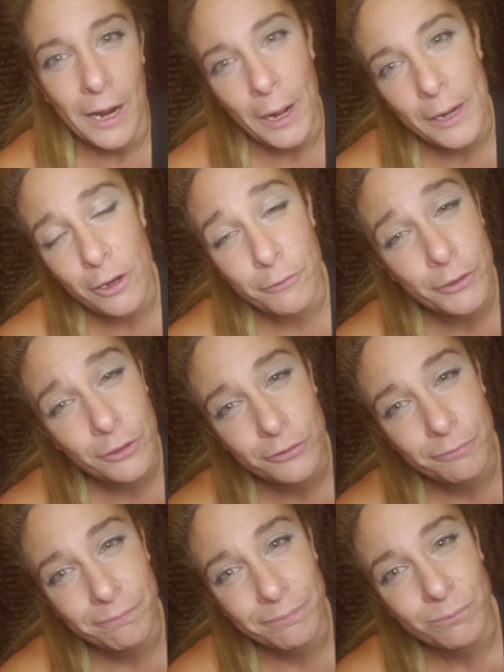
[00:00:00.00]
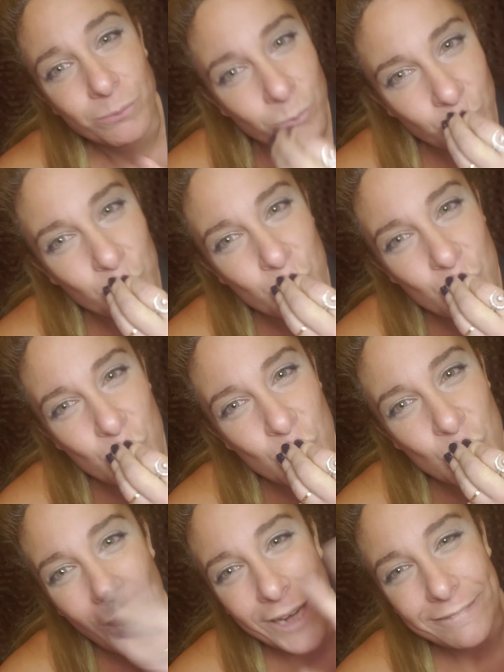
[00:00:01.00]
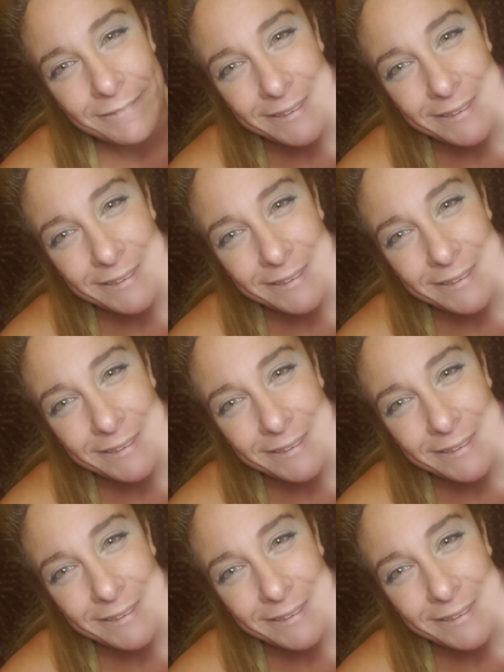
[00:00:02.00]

I love y'all. Mwah.